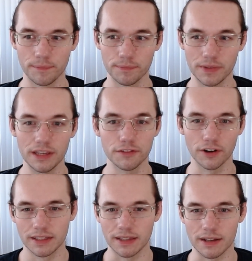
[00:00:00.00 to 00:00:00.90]

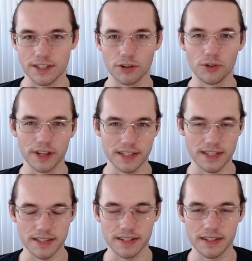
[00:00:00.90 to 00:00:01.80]
Evo. That's an old
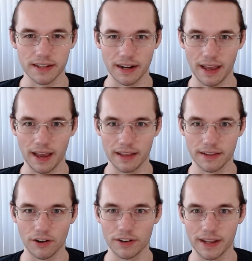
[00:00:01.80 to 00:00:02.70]
SSD that I had
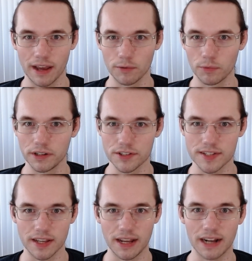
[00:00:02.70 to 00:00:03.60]
that already had Windows
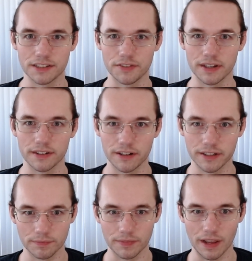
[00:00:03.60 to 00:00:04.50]
10 activated on
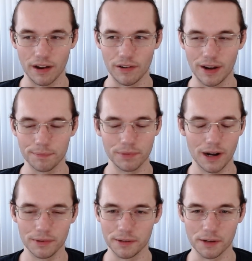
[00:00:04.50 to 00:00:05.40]
it. Now, I
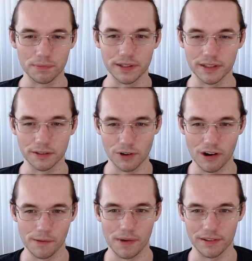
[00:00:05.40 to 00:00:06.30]
probably am completely
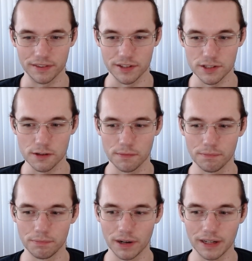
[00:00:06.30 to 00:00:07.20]
wrong about this,
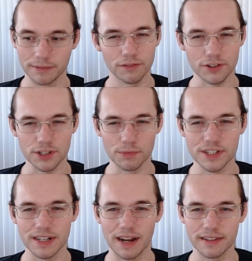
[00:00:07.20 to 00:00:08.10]
but for some
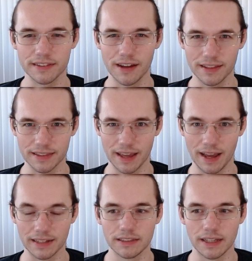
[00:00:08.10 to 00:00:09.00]
reason I thought
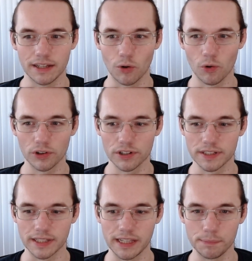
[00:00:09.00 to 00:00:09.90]
that in order
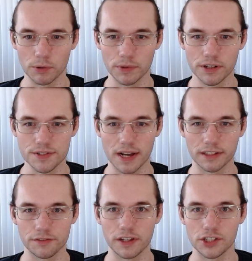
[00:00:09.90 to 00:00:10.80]
to keep your Windows
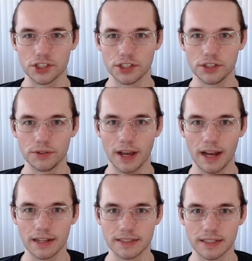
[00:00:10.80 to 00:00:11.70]
activation, you
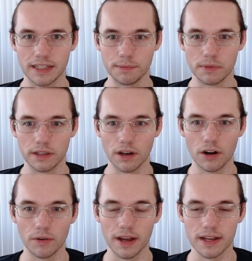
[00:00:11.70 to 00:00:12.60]
had to keep the
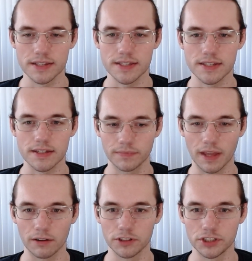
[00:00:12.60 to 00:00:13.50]
OS
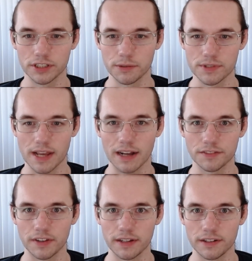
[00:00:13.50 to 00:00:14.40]
that originally was
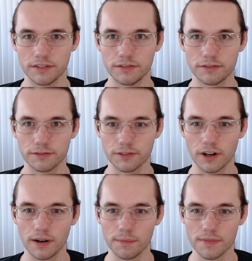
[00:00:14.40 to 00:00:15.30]
activated
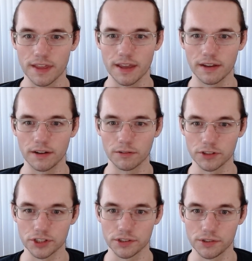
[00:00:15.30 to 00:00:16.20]
from the
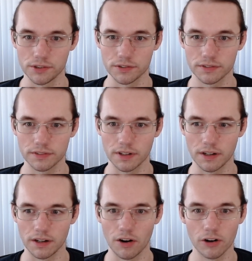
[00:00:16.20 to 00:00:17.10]
original
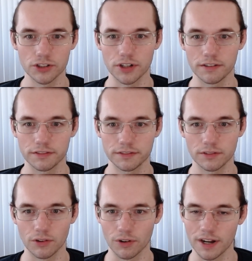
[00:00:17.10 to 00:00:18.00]
hard drive
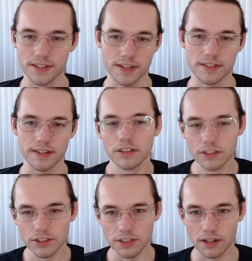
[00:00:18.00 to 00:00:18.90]
or SSD.
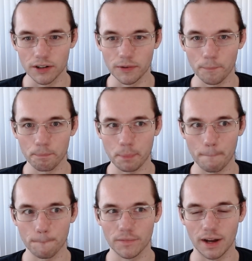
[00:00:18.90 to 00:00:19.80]
So
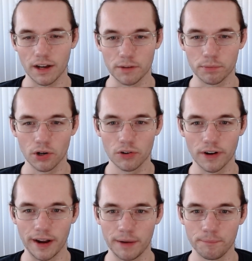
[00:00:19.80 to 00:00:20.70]
I got a
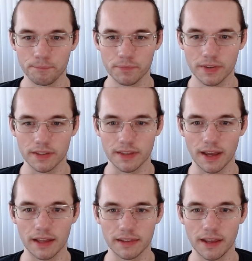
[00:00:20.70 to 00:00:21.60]
program
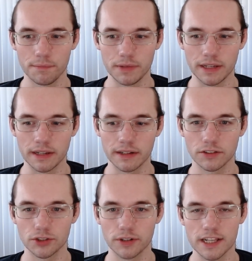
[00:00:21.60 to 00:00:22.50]
that let me
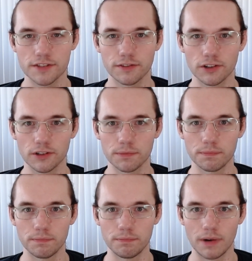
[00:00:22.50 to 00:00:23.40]
transfer
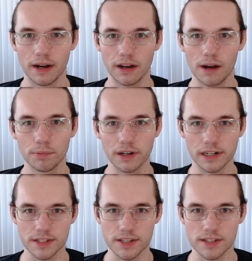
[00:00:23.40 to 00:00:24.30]
my
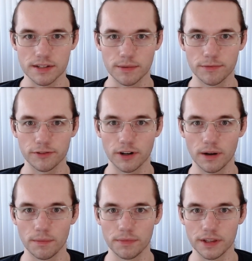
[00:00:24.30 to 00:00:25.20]
operating system
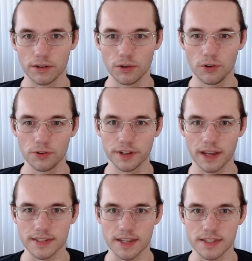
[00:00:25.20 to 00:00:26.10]
from the old
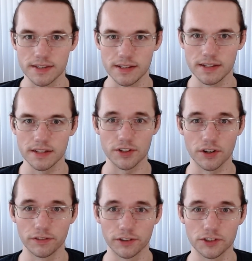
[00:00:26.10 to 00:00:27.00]
SSD
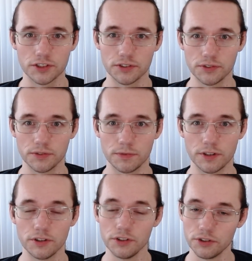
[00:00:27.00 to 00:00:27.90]
over to
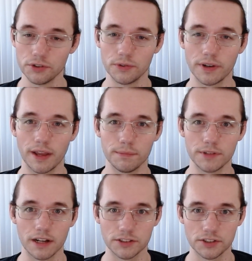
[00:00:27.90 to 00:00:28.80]
the new
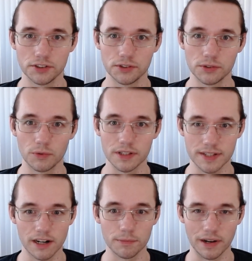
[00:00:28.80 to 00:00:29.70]
M.2 1
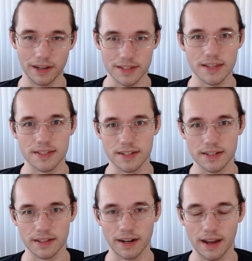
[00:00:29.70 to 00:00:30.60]
terabyte
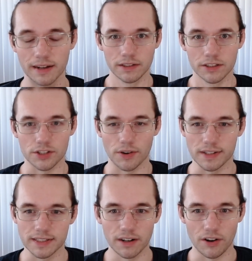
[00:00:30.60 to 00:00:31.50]
SSD that I had. So I
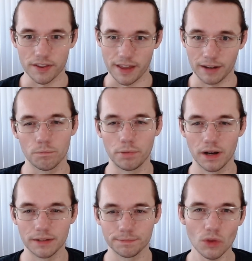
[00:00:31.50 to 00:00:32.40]
did all that,
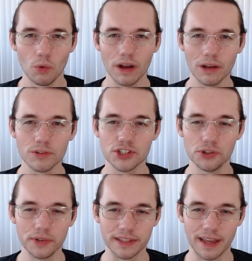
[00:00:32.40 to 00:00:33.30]
but while I was
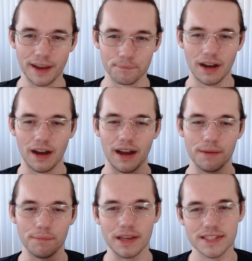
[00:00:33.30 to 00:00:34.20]
doing that,
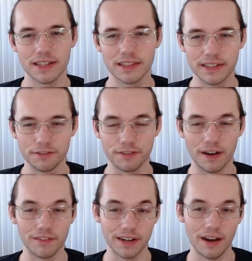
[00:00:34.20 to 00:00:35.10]
I basically
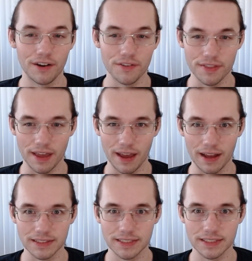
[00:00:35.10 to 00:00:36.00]
found out
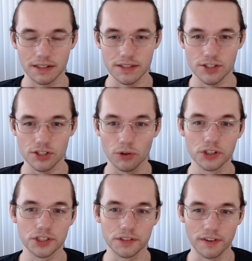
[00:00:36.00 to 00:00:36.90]
that
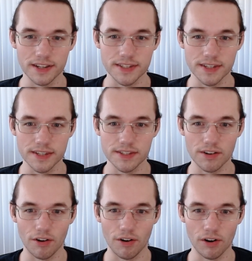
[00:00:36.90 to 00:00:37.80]
storage devices are